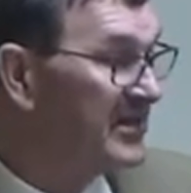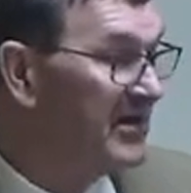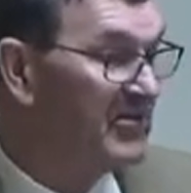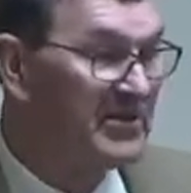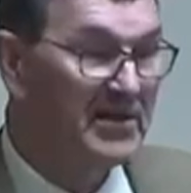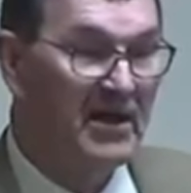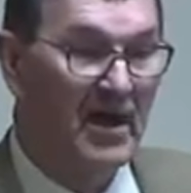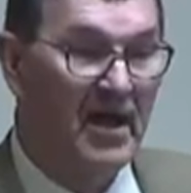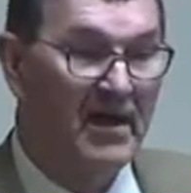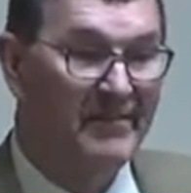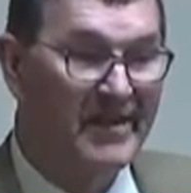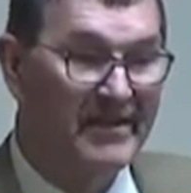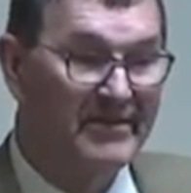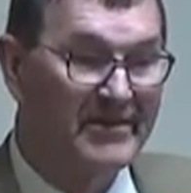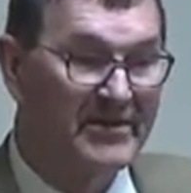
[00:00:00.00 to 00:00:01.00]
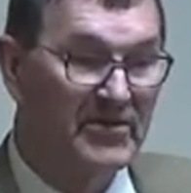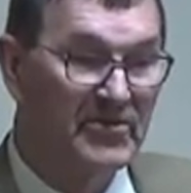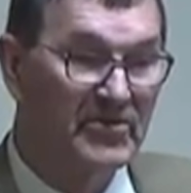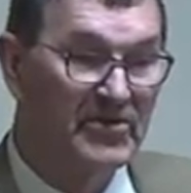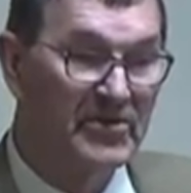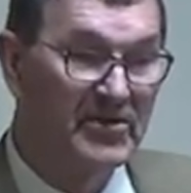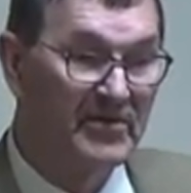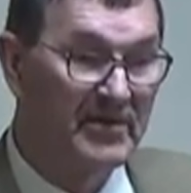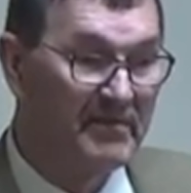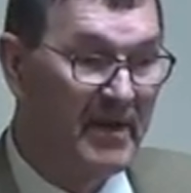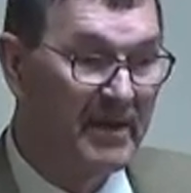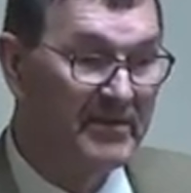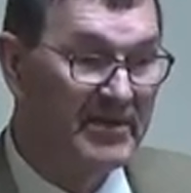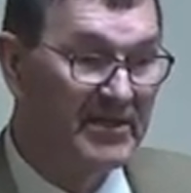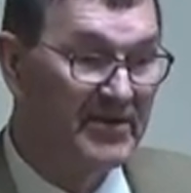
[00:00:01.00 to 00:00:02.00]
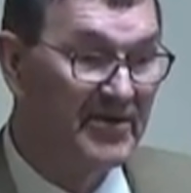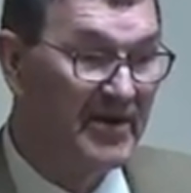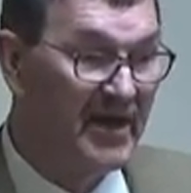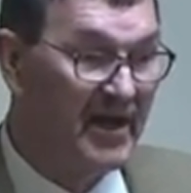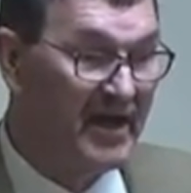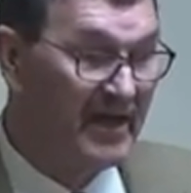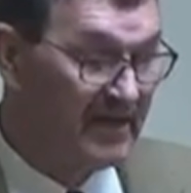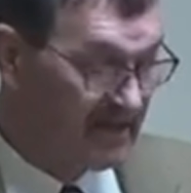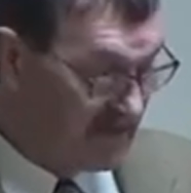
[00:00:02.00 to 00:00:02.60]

with God, maybe they're true and maybe they're not."